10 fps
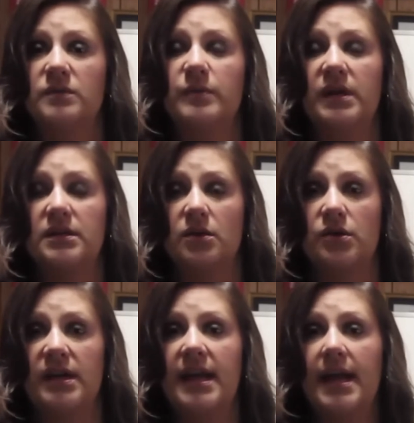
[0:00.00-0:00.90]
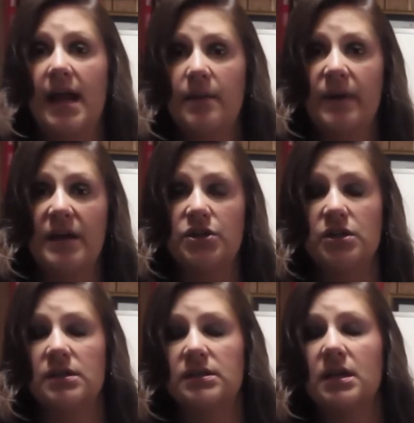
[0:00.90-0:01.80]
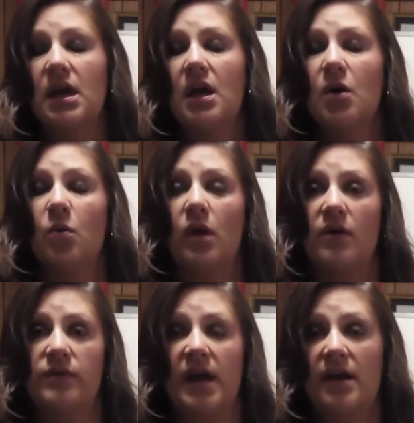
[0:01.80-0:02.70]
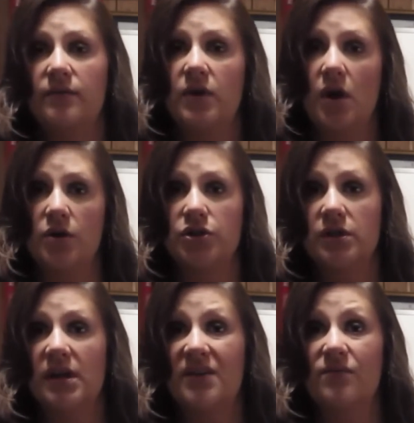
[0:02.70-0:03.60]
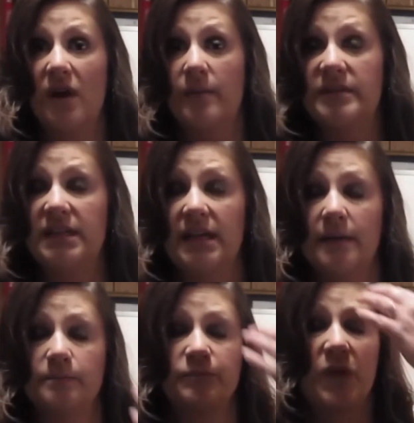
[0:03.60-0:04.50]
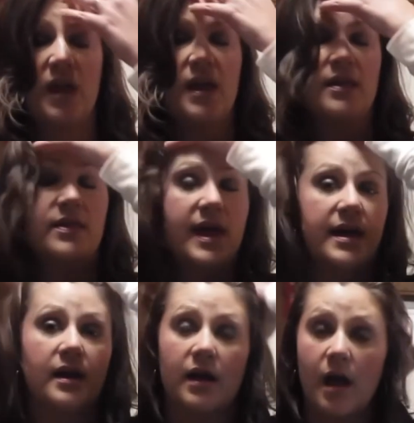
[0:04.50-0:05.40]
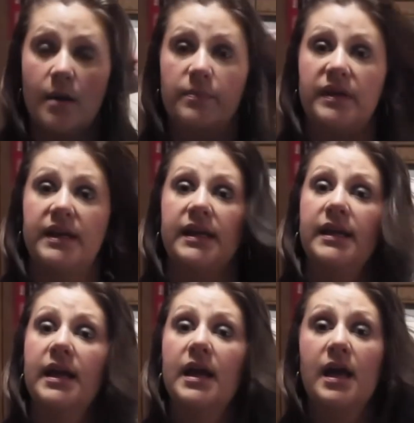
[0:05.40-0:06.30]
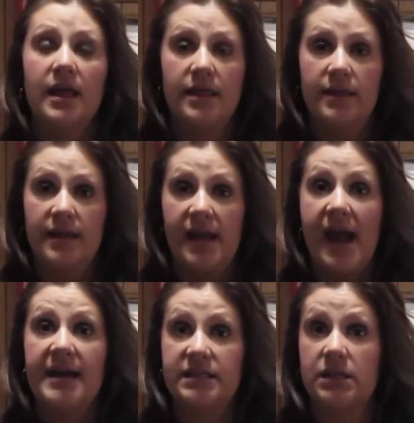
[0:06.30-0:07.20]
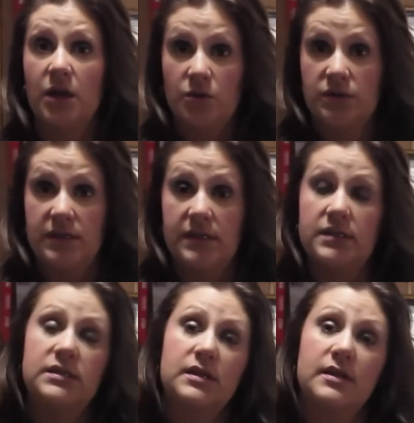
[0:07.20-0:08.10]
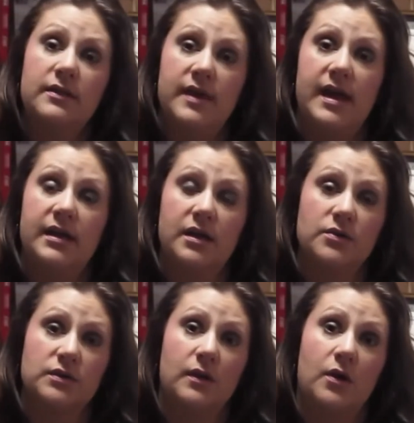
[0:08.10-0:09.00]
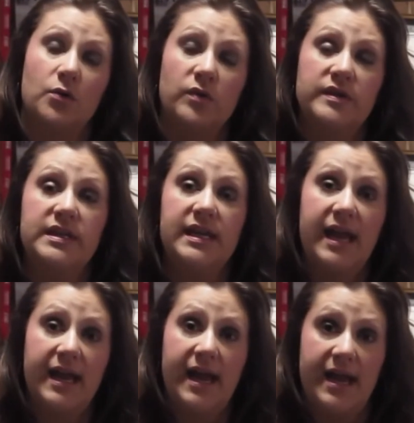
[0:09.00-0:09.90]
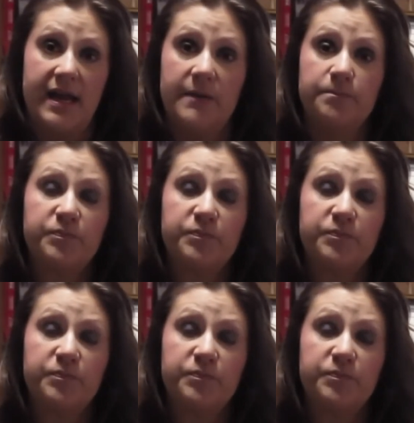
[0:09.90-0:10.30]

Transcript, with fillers: because our DKA patients will often have nausea and vomiting that accompany the acidosis that goes along with DKA.